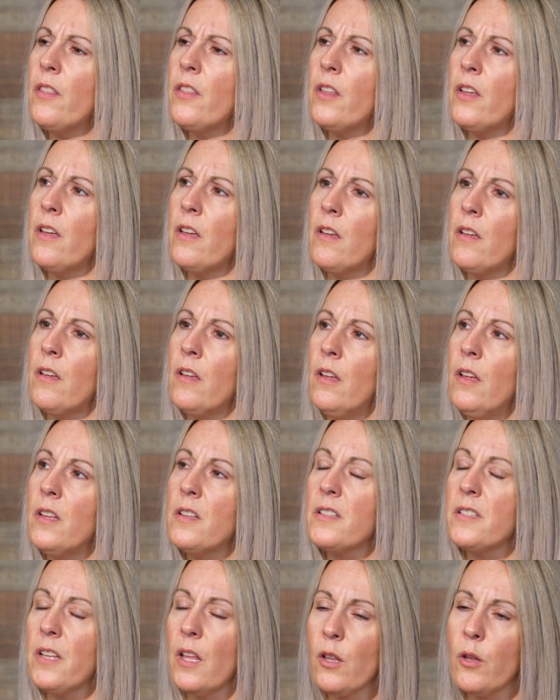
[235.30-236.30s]
the
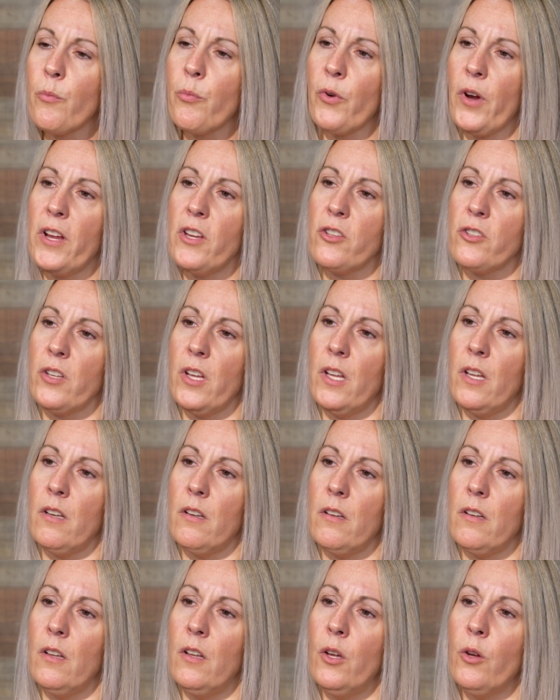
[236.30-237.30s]

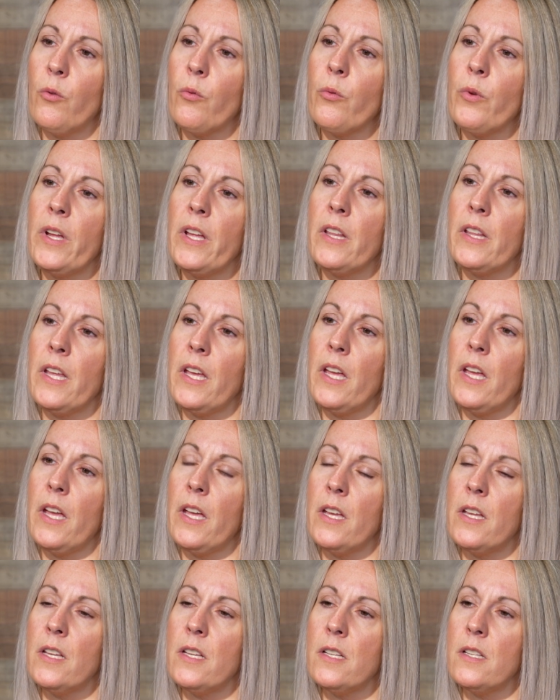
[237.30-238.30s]
celebration
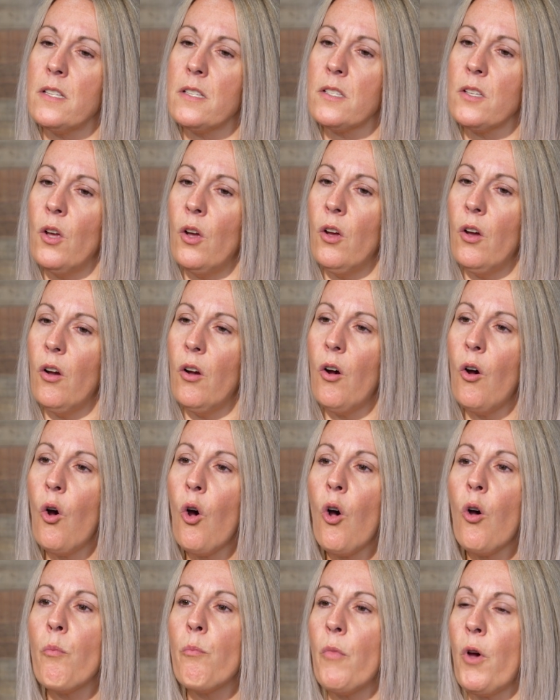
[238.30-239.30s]
really is
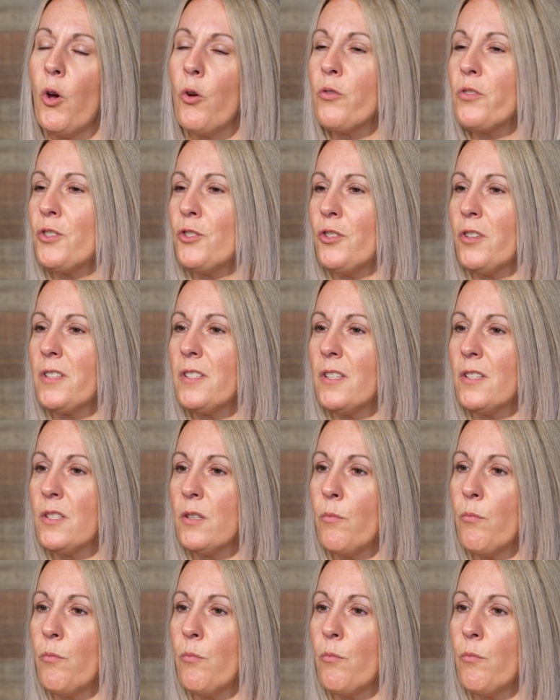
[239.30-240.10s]
almost just as